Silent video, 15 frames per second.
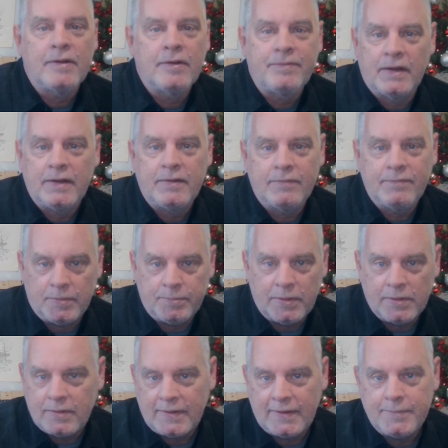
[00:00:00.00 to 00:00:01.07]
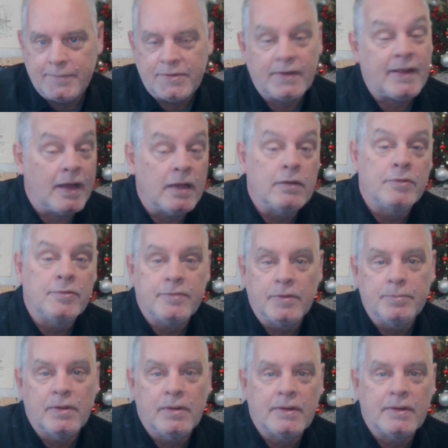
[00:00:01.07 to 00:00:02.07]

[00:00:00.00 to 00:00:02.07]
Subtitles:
fucking football games, their college football